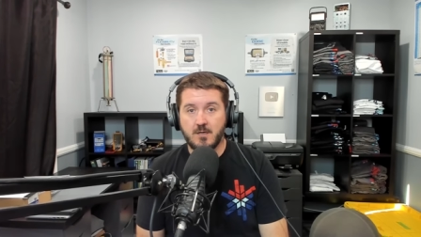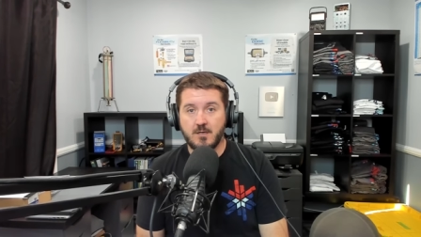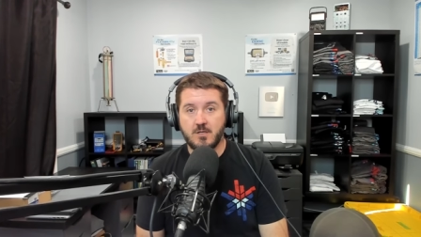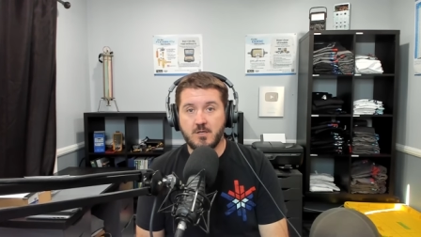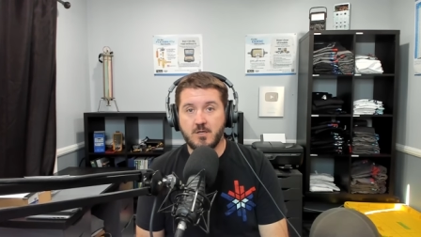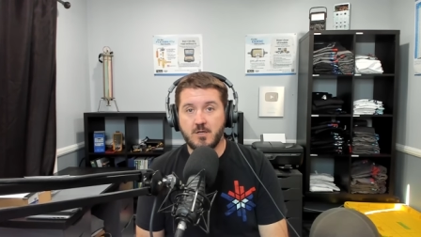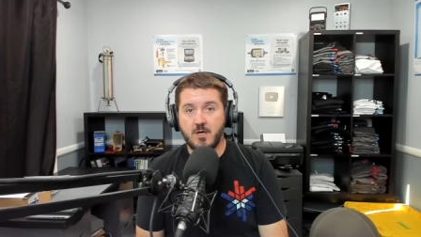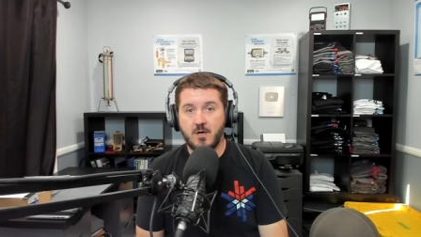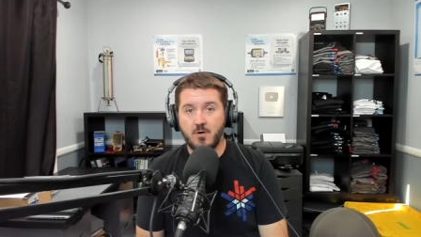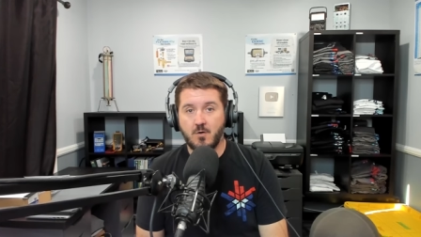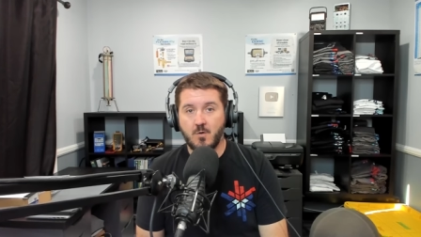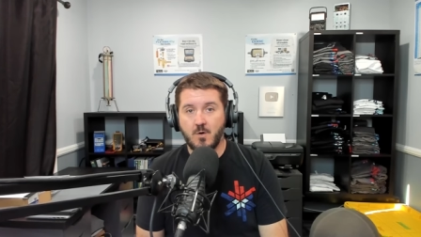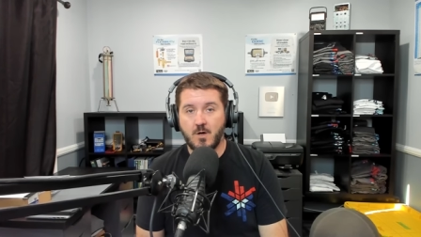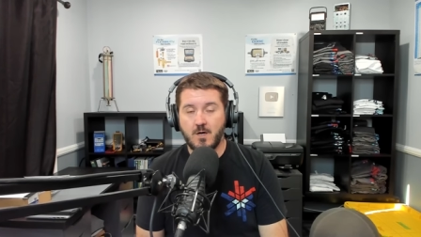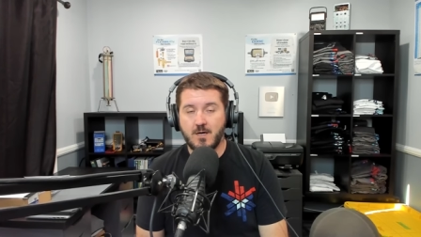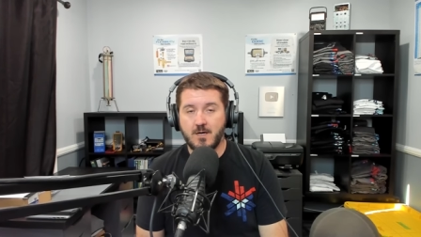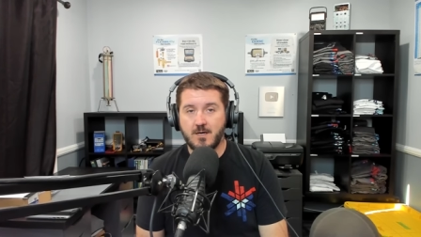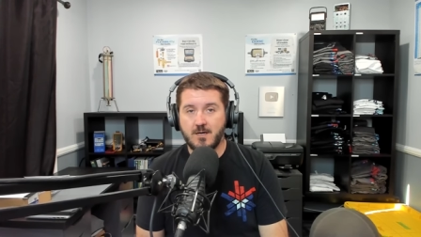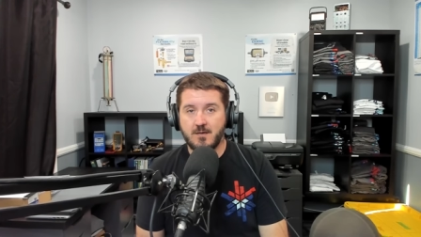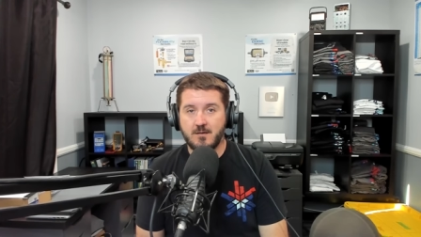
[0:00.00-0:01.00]
you know,
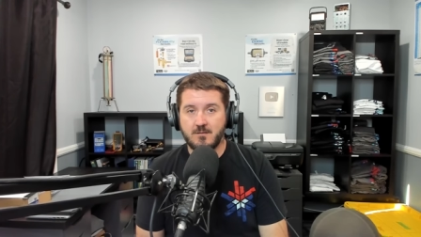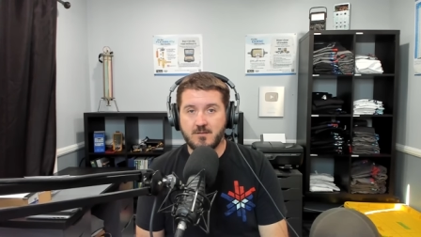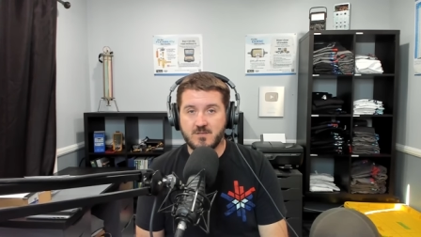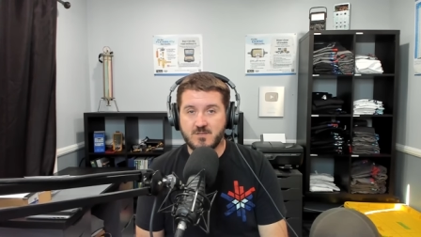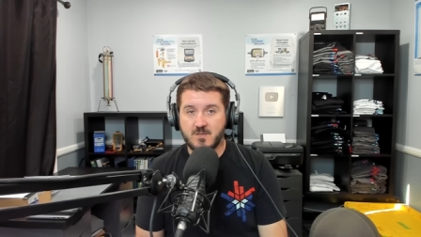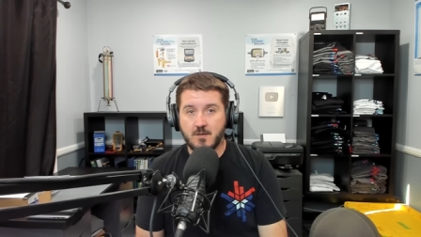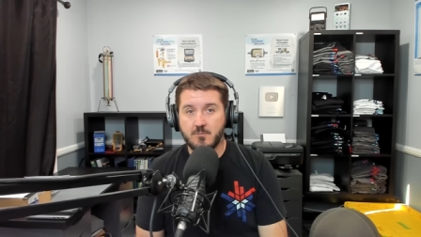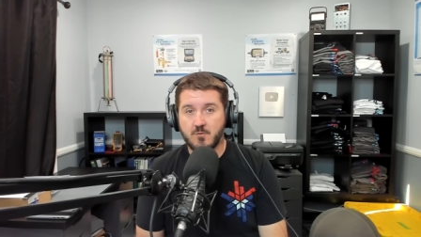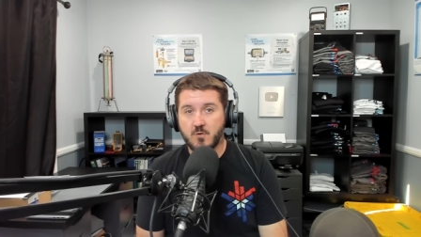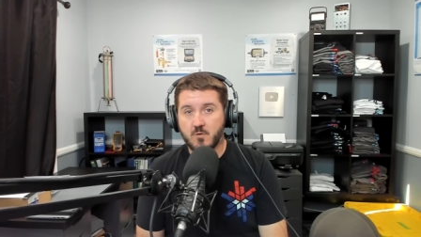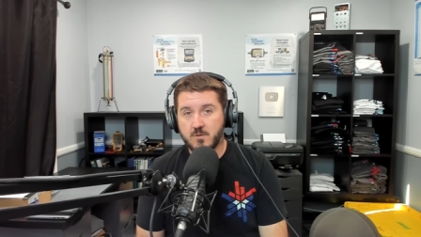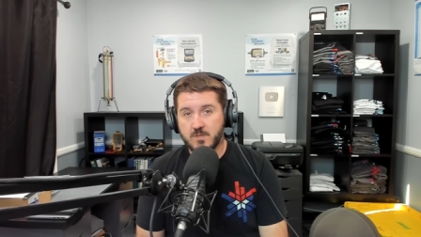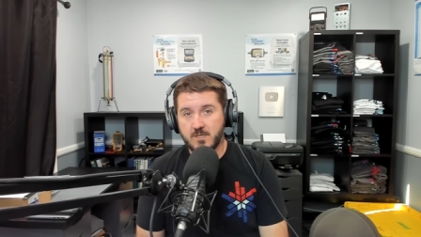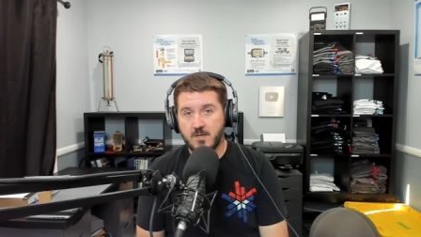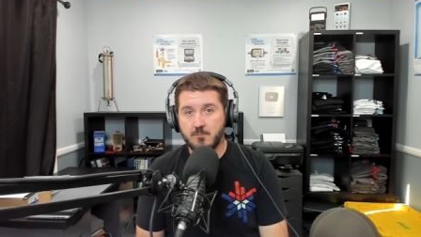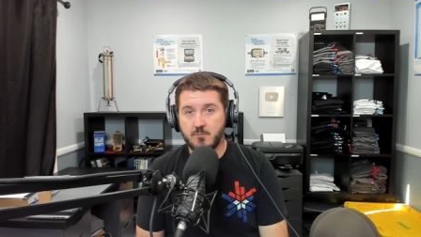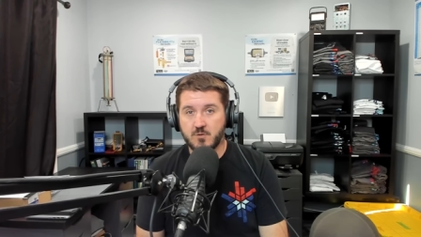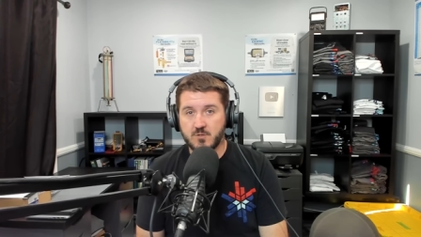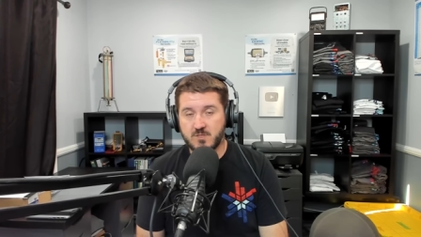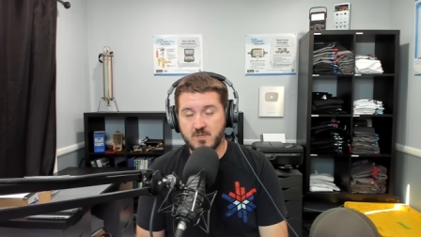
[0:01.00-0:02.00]
uh, the subcooling
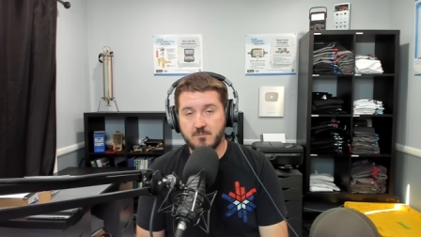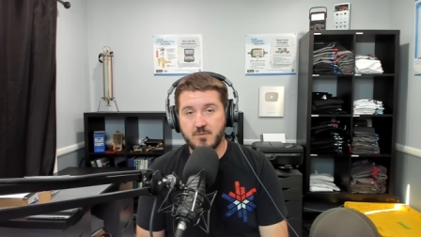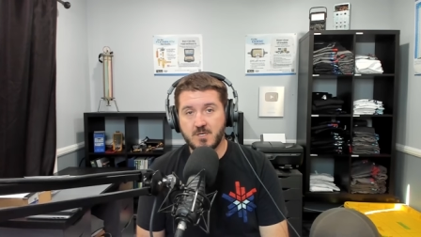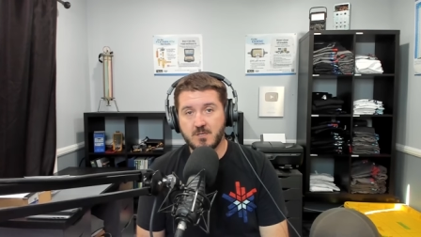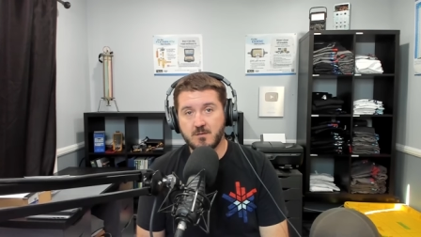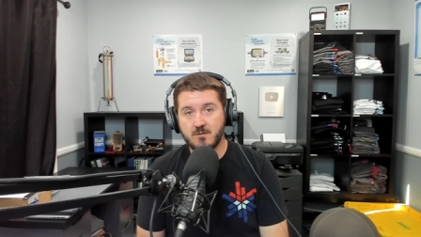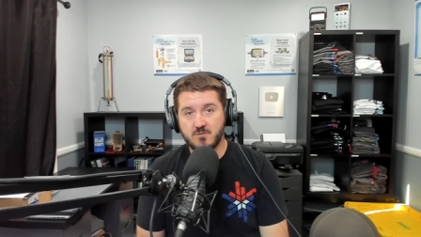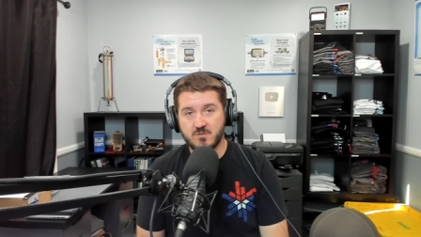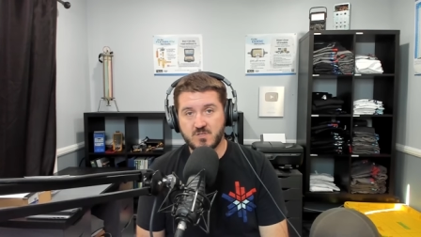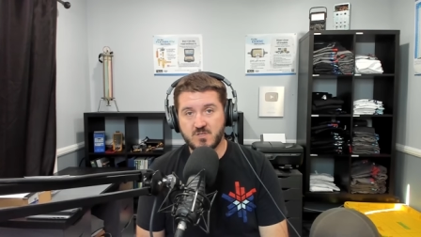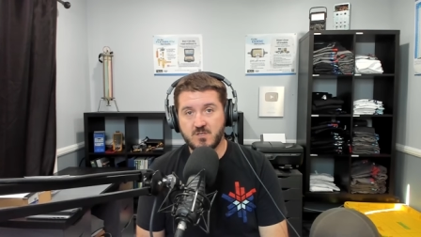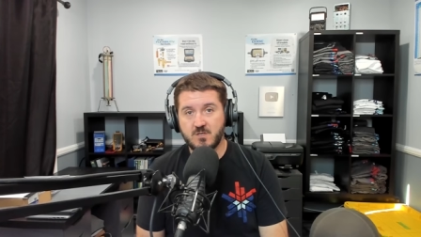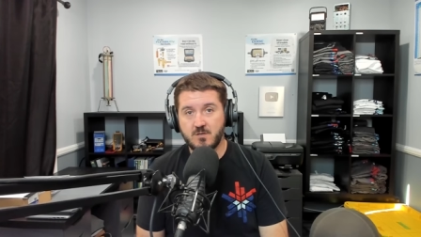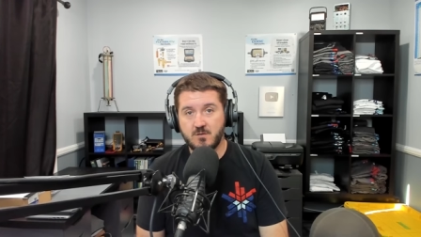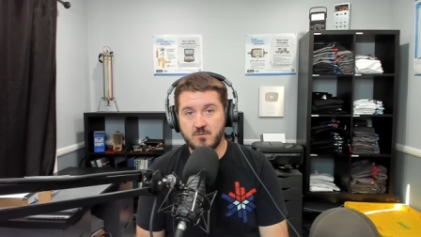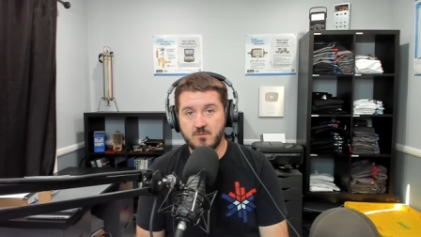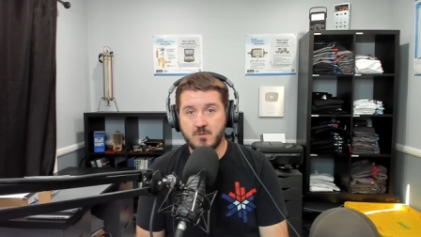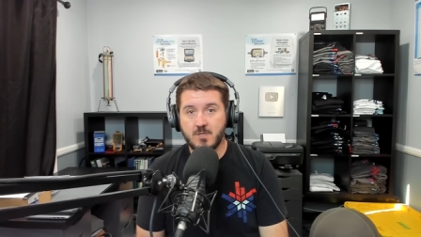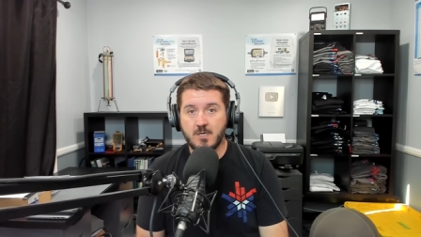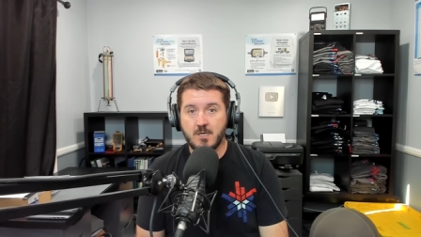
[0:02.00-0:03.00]
numbers can be a little
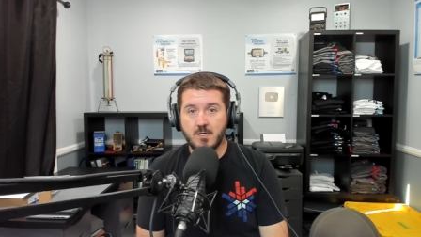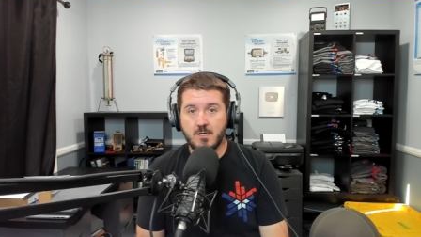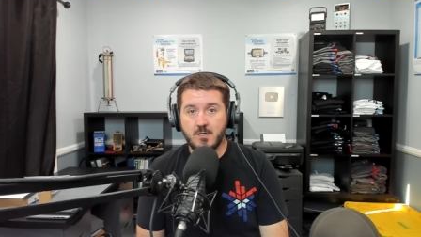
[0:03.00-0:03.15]
skewed.